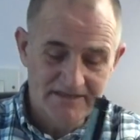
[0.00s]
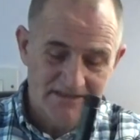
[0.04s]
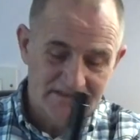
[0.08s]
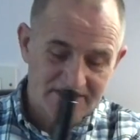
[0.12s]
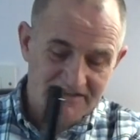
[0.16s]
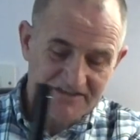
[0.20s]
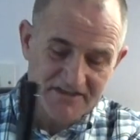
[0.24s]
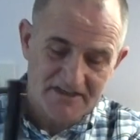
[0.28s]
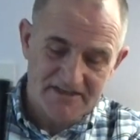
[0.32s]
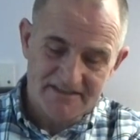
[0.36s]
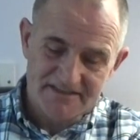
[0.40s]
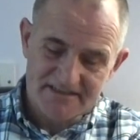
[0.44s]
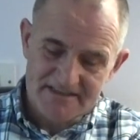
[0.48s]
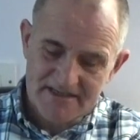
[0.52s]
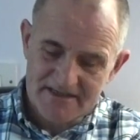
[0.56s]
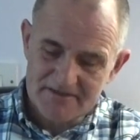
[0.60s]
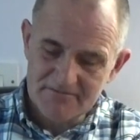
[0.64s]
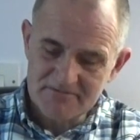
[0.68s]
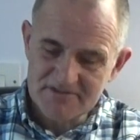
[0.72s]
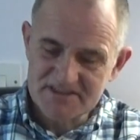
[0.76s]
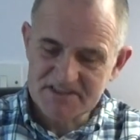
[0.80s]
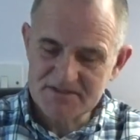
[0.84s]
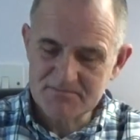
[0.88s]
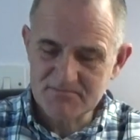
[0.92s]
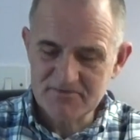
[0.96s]
So like I say,
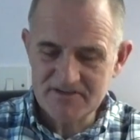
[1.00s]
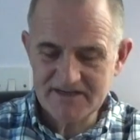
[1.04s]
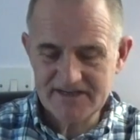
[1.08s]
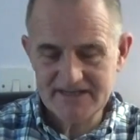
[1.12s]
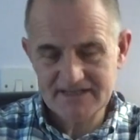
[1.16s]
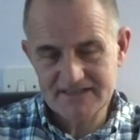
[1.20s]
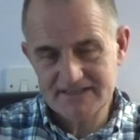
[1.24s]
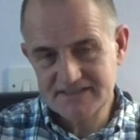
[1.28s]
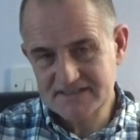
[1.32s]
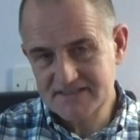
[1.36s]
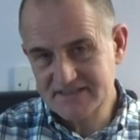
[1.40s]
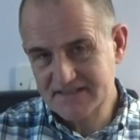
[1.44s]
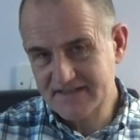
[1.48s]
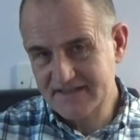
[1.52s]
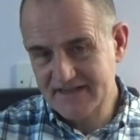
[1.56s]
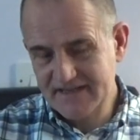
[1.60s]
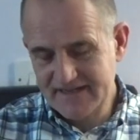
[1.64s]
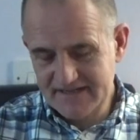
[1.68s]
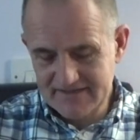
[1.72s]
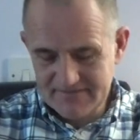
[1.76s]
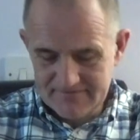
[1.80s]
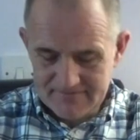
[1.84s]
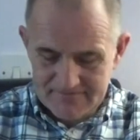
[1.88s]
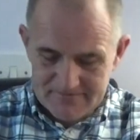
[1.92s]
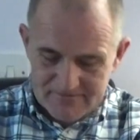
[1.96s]
with Springers,
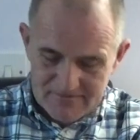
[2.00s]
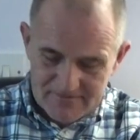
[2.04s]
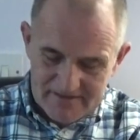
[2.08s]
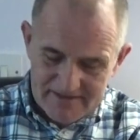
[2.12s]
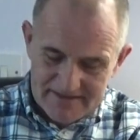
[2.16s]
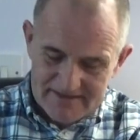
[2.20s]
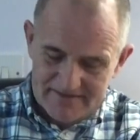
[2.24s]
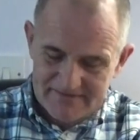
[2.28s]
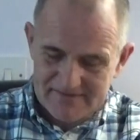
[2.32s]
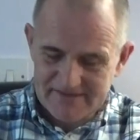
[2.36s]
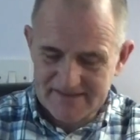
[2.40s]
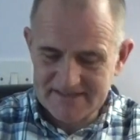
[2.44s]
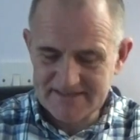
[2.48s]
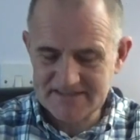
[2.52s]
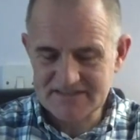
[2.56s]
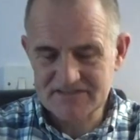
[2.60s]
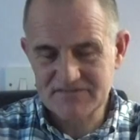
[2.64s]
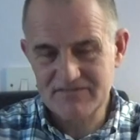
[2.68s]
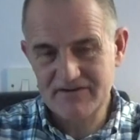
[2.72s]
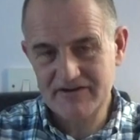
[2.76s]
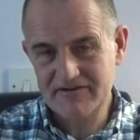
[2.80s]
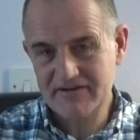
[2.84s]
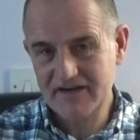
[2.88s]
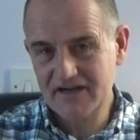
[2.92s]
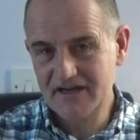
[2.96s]
it's
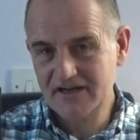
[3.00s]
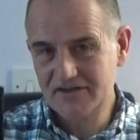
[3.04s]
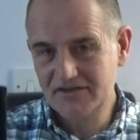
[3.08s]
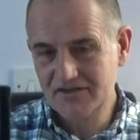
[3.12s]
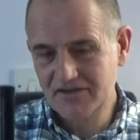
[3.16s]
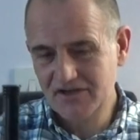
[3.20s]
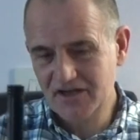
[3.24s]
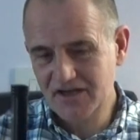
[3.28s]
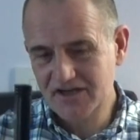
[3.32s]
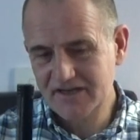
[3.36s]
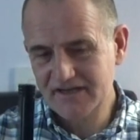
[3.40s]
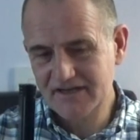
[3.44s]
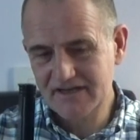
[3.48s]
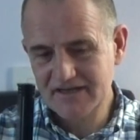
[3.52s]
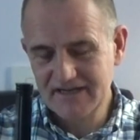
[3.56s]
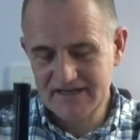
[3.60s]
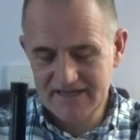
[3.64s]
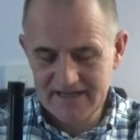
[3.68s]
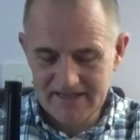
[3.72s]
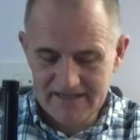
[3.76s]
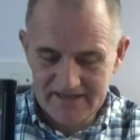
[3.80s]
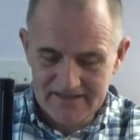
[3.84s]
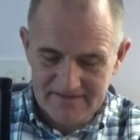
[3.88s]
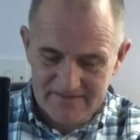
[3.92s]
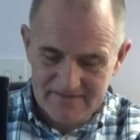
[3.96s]
very
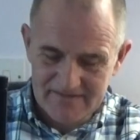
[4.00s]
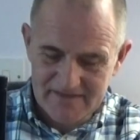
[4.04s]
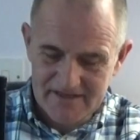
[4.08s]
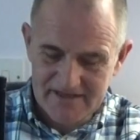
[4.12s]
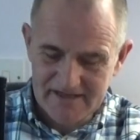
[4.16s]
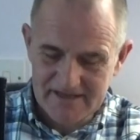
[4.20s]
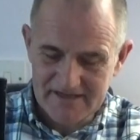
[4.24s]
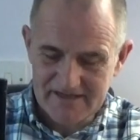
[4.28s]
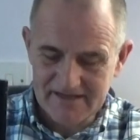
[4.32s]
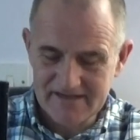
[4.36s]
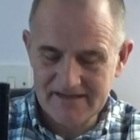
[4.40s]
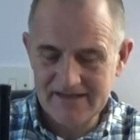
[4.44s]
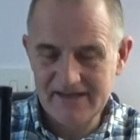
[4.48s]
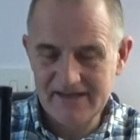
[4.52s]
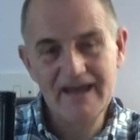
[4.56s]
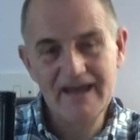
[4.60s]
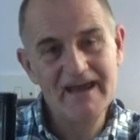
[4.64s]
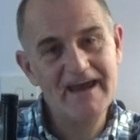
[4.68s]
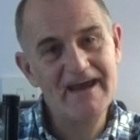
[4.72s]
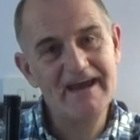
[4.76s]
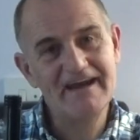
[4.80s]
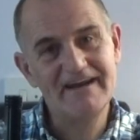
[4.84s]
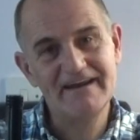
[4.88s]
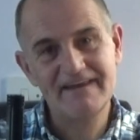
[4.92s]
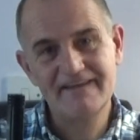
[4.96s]
unlikely that
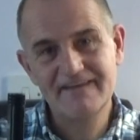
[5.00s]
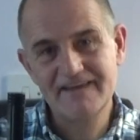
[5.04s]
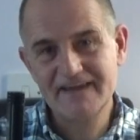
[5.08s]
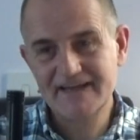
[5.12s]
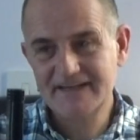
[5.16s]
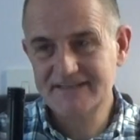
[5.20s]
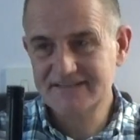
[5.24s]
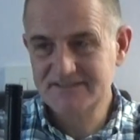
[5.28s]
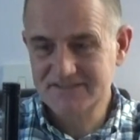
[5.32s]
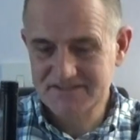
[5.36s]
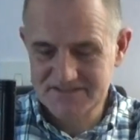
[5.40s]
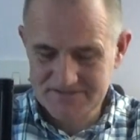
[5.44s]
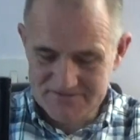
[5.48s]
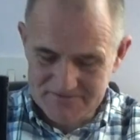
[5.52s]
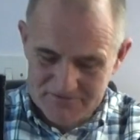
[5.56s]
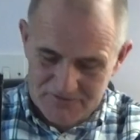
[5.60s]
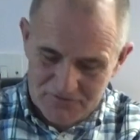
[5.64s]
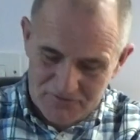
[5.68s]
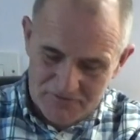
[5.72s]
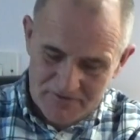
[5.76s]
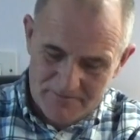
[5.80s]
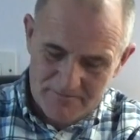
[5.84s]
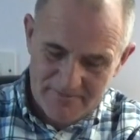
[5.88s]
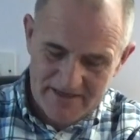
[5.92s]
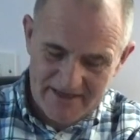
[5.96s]
anything's
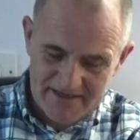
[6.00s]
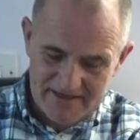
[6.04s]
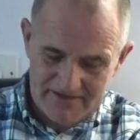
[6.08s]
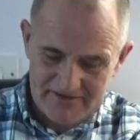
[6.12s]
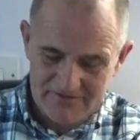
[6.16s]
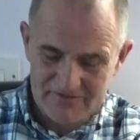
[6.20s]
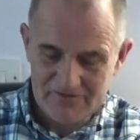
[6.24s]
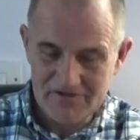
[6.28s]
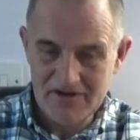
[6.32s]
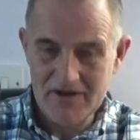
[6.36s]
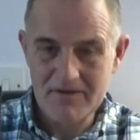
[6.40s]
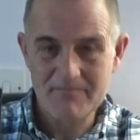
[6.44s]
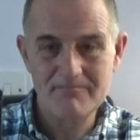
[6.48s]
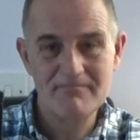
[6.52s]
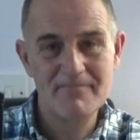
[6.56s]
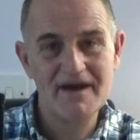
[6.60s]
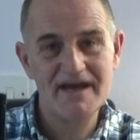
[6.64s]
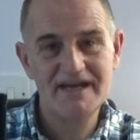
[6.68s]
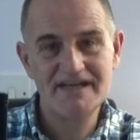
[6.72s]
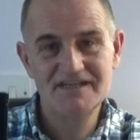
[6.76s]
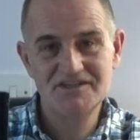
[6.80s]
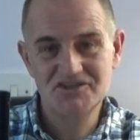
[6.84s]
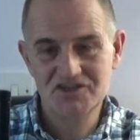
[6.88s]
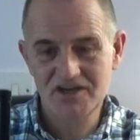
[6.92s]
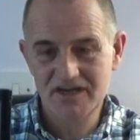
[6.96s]
going to be
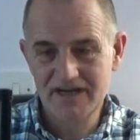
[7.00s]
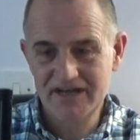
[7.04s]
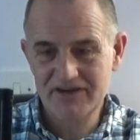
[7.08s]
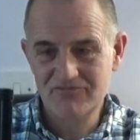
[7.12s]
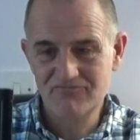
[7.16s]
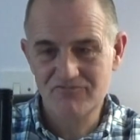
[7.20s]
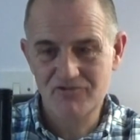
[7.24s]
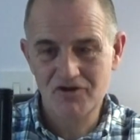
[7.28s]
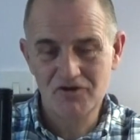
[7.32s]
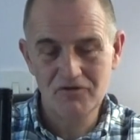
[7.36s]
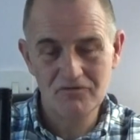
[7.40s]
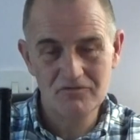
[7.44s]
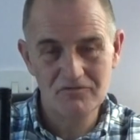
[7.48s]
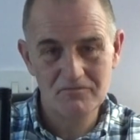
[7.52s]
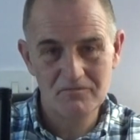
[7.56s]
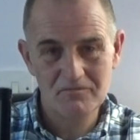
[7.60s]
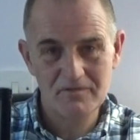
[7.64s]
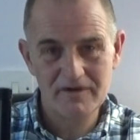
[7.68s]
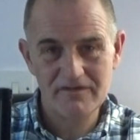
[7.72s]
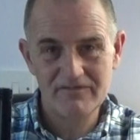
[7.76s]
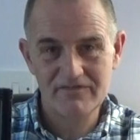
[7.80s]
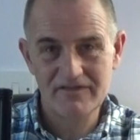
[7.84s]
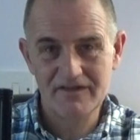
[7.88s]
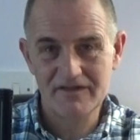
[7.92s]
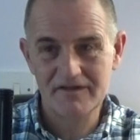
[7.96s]
majorly wrong
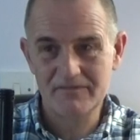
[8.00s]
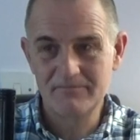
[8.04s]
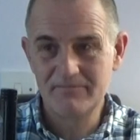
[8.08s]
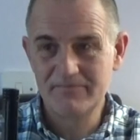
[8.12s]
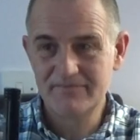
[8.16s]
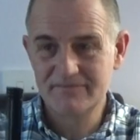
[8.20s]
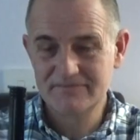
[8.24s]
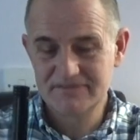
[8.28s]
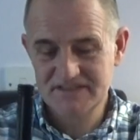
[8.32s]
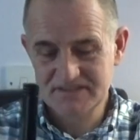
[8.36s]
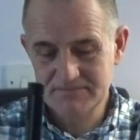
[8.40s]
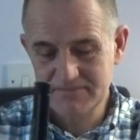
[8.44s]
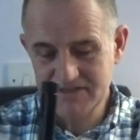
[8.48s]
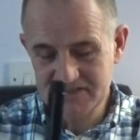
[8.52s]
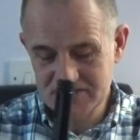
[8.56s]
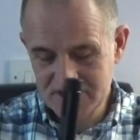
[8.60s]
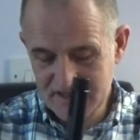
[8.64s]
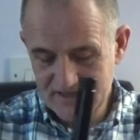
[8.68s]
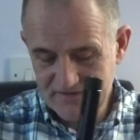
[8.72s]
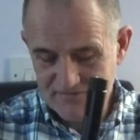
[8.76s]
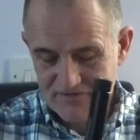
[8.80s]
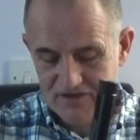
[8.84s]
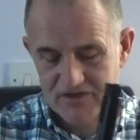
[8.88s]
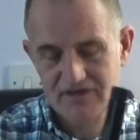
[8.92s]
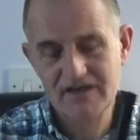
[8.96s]
with them,
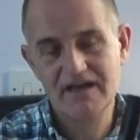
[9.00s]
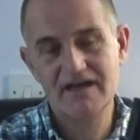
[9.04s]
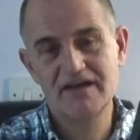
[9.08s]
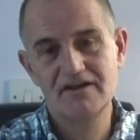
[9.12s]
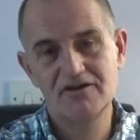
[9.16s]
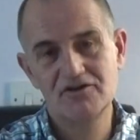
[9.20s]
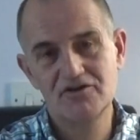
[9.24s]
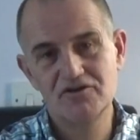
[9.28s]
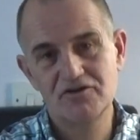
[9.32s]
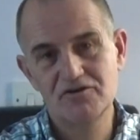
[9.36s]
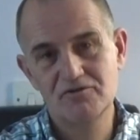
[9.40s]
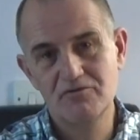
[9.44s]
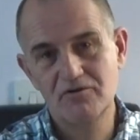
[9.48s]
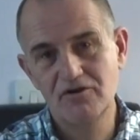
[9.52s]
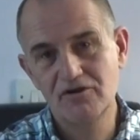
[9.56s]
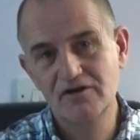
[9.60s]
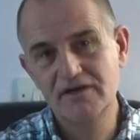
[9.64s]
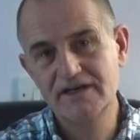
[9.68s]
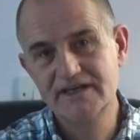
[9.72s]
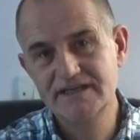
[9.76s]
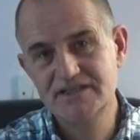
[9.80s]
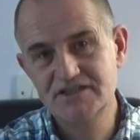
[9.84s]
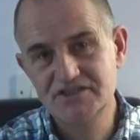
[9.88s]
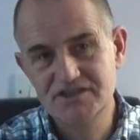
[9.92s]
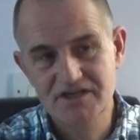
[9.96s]
especially if you're getting good
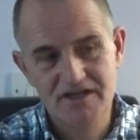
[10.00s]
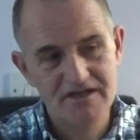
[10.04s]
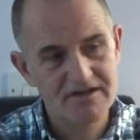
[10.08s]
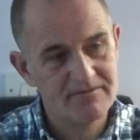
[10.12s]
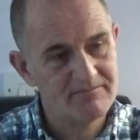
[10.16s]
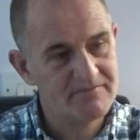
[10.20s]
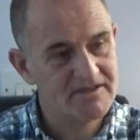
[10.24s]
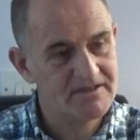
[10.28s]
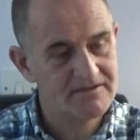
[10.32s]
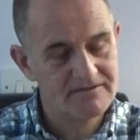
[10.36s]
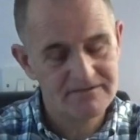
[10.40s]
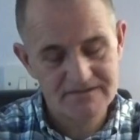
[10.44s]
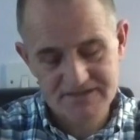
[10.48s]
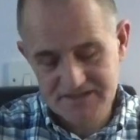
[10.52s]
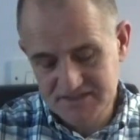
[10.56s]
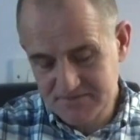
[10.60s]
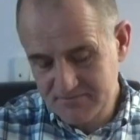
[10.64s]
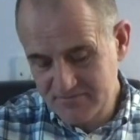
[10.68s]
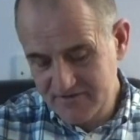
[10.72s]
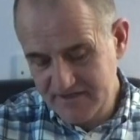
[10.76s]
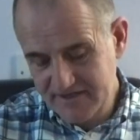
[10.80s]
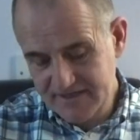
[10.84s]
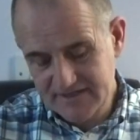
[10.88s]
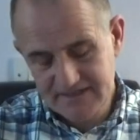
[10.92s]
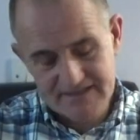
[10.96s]
quality German
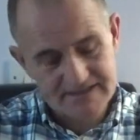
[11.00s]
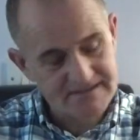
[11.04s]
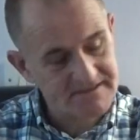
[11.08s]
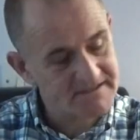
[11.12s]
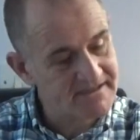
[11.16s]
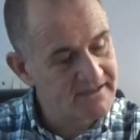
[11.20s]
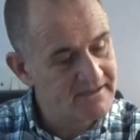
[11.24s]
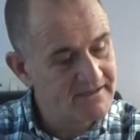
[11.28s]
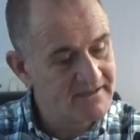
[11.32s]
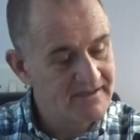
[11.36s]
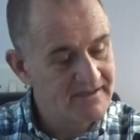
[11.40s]
Springers.